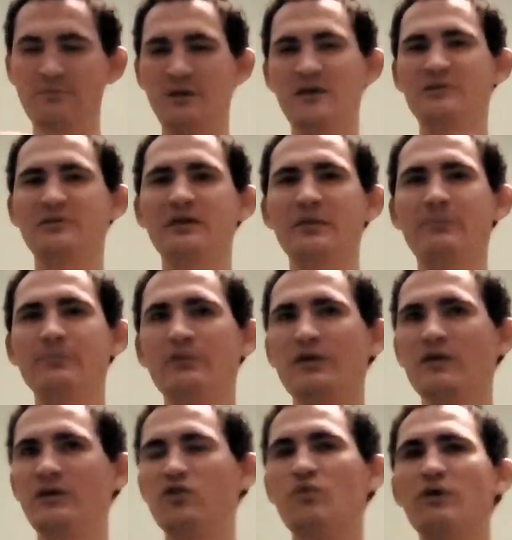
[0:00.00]
Basically,
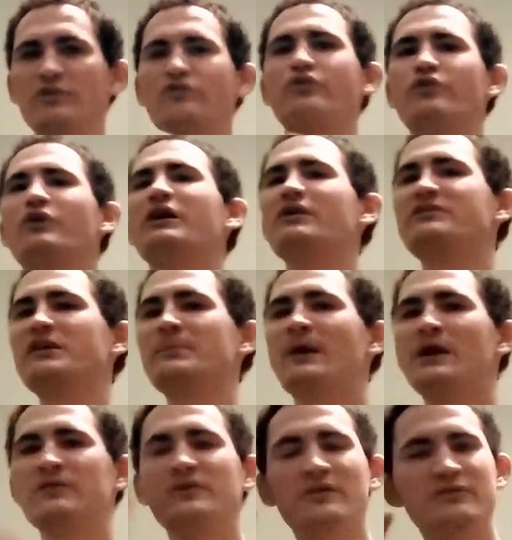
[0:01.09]
so what's crazy
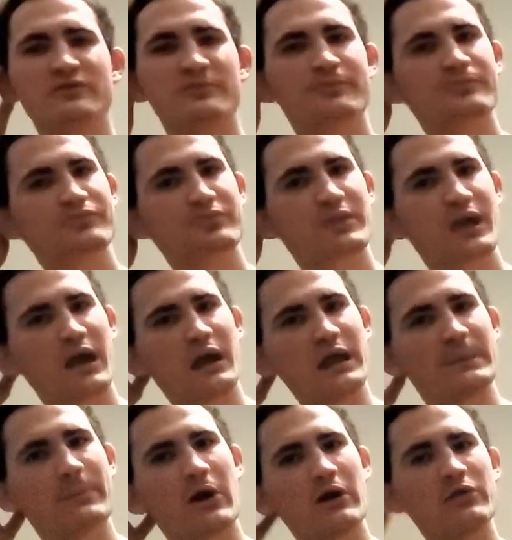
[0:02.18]
about this, I
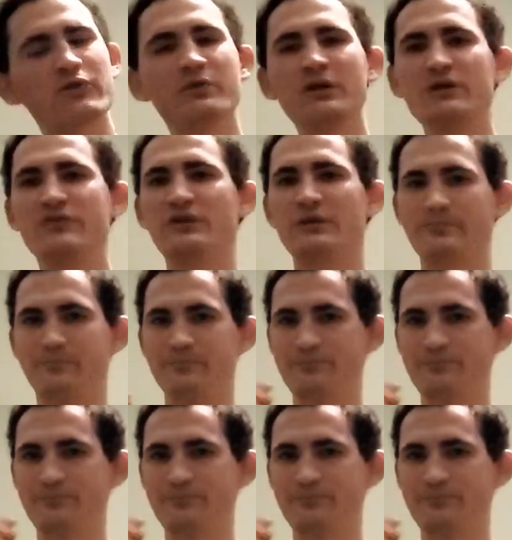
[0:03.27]
think part of the reason